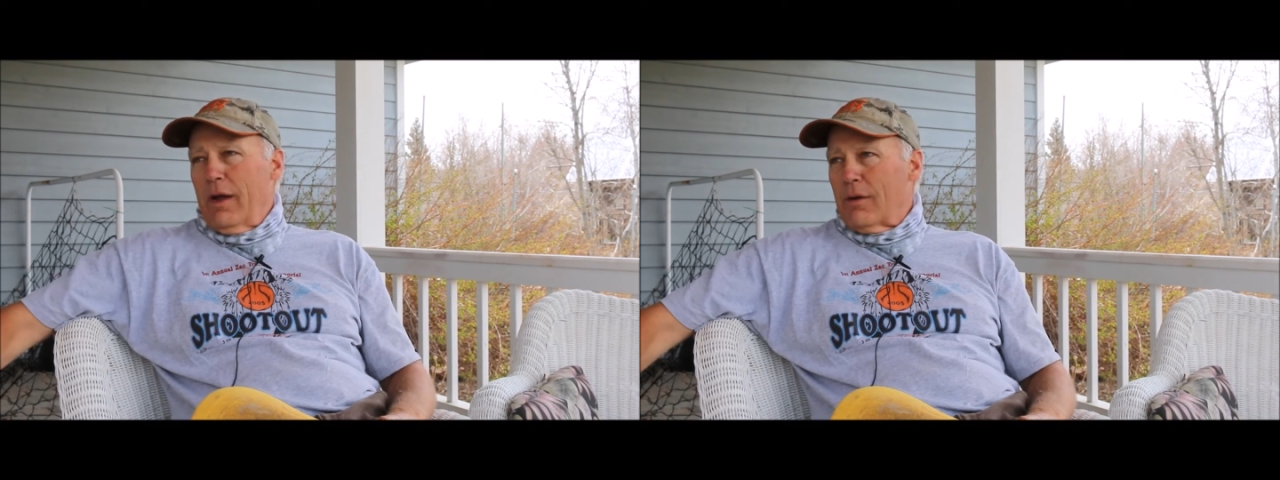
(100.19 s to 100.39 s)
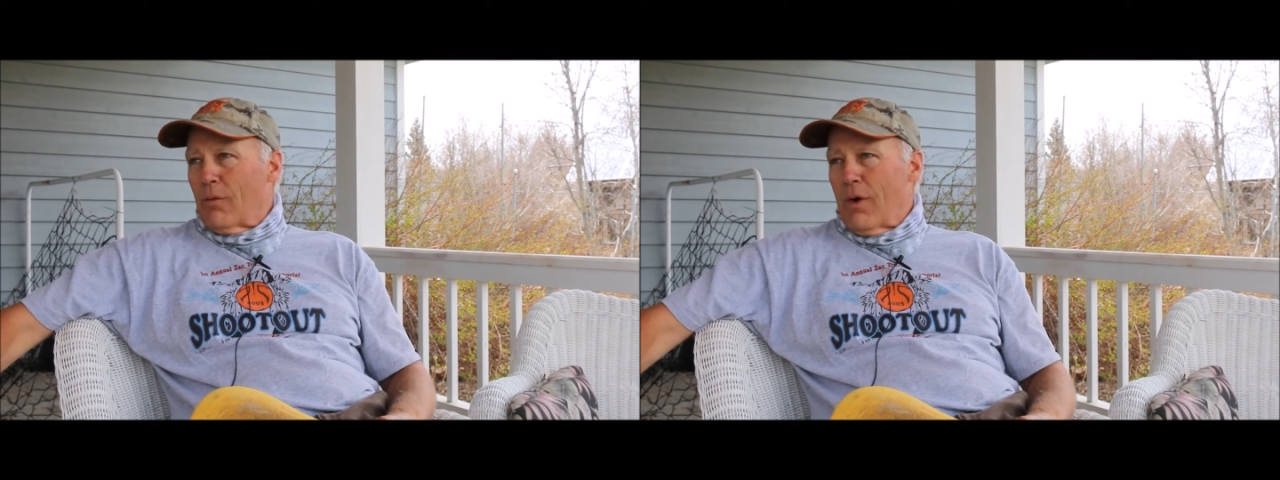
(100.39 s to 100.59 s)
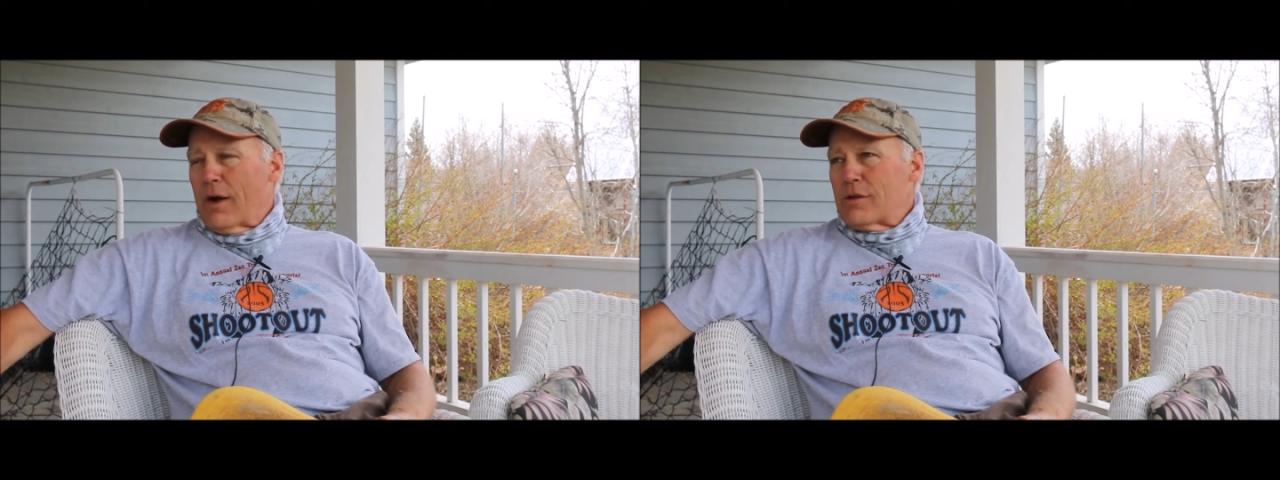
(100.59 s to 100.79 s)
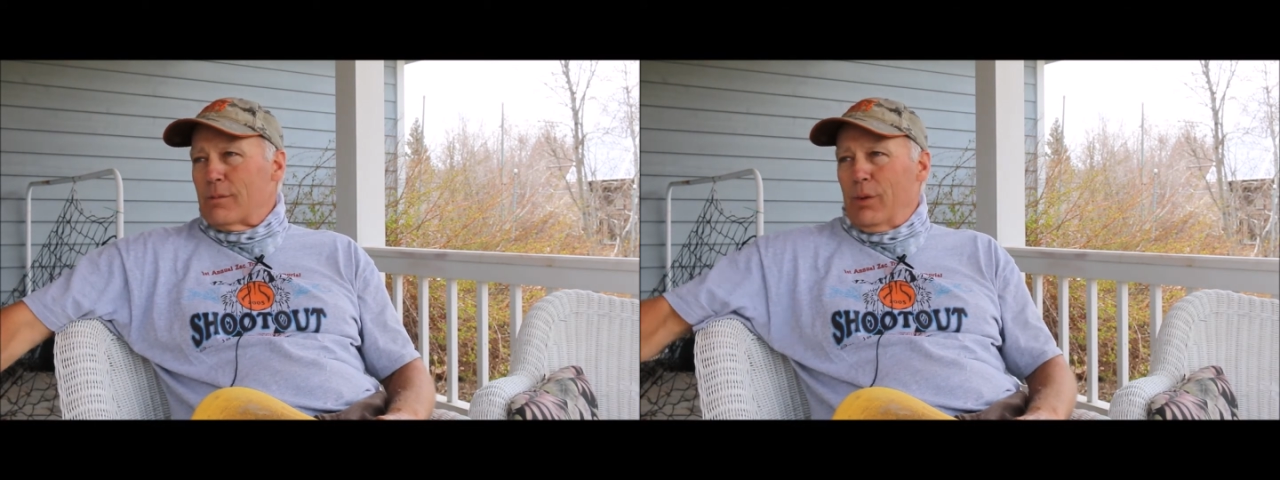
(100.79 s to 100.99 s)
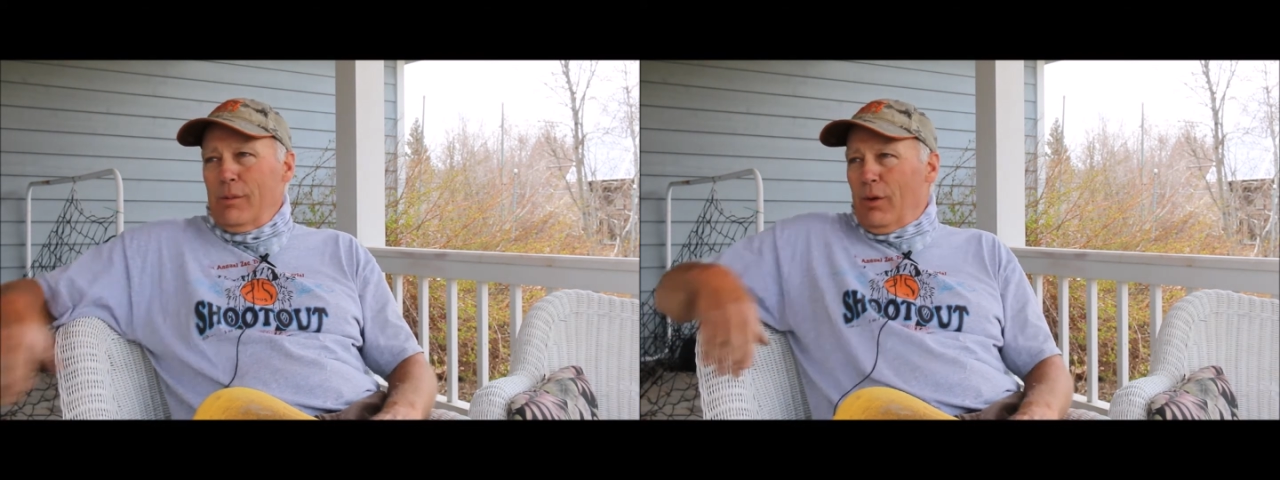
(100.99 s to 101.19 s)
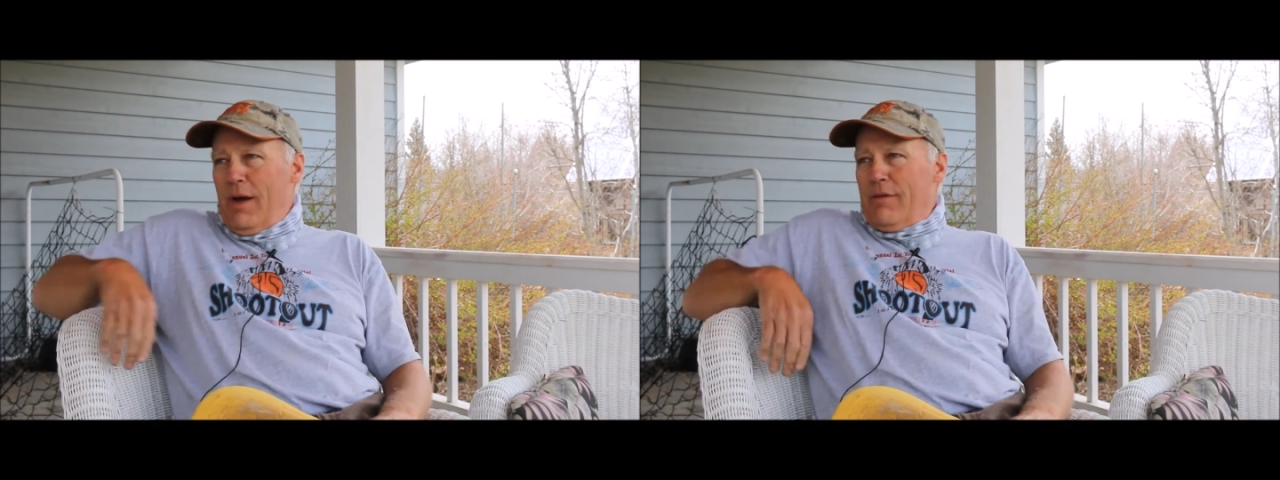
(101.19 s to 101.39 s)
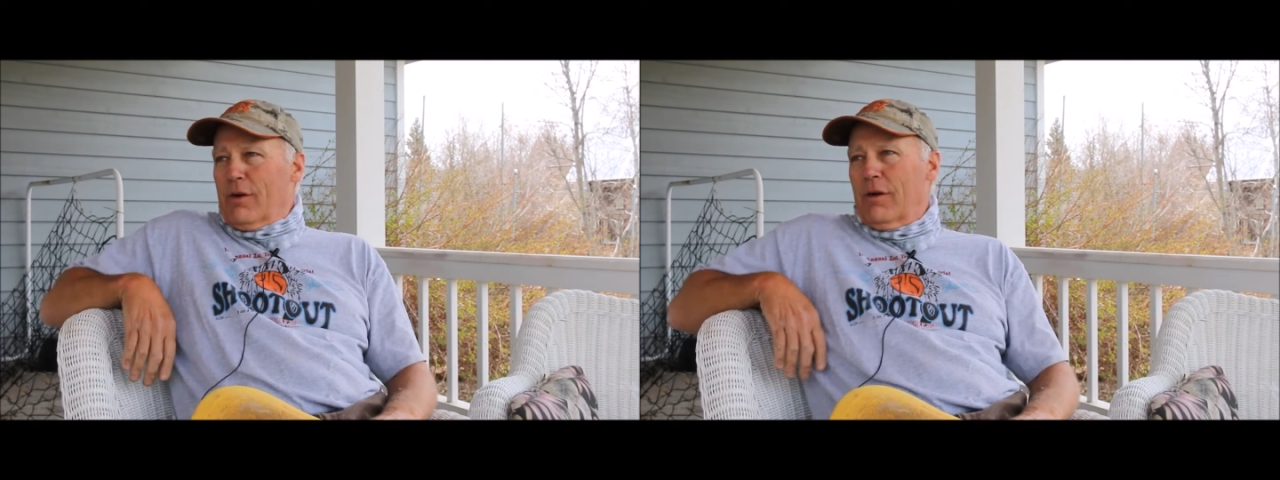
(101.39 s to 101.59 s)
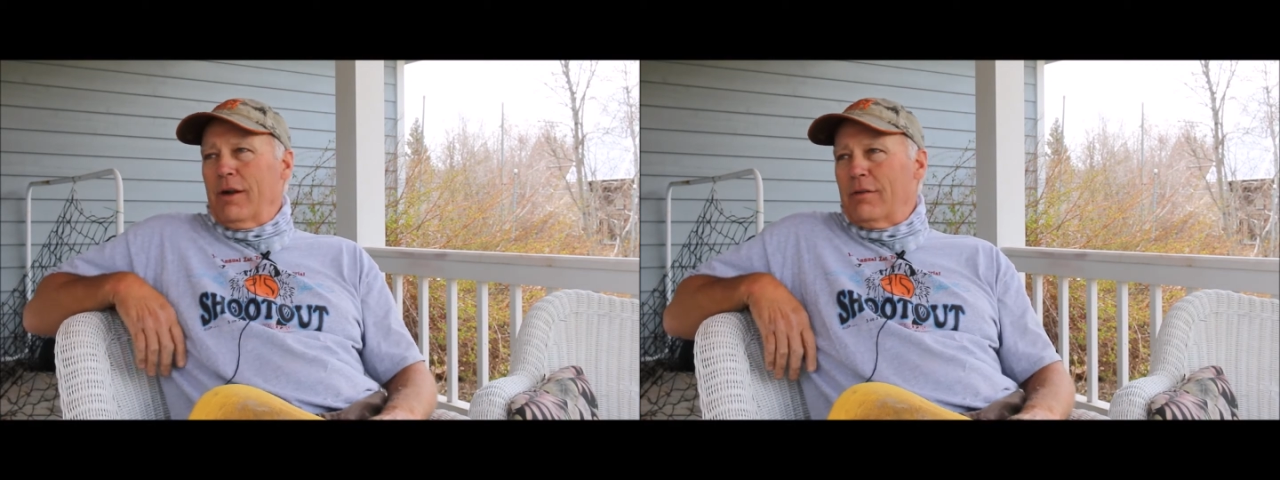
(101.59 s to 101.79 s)
it and watch the people have a
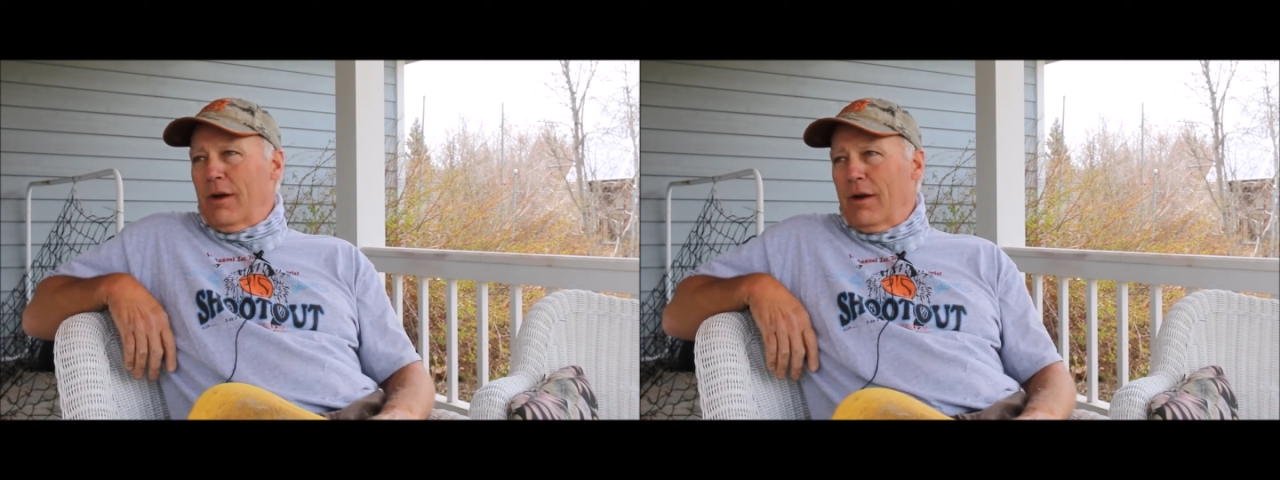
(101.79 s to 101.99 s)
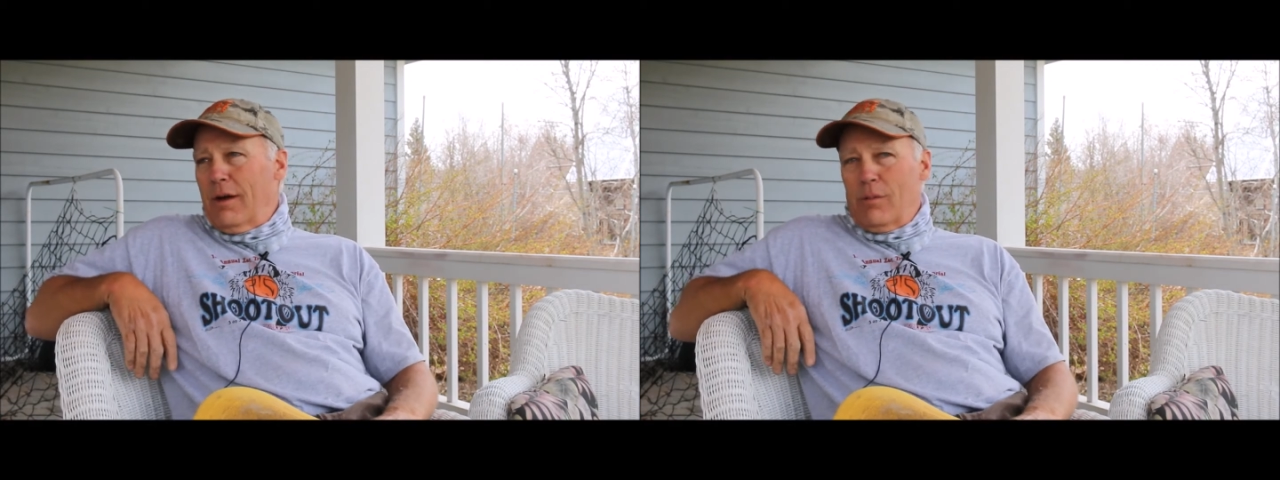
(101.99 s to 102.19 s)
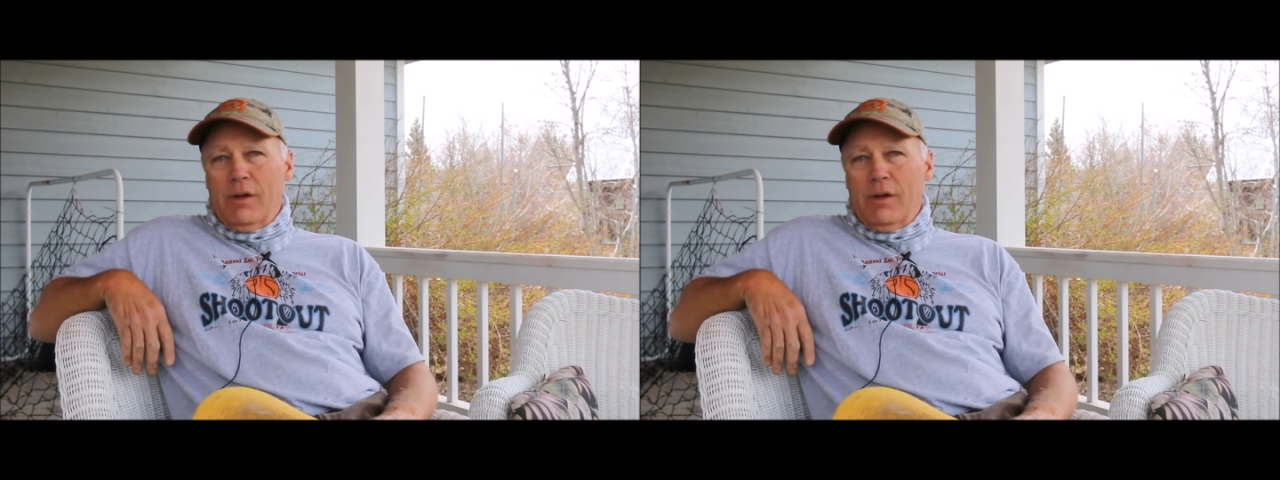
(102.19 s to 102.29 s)
great time.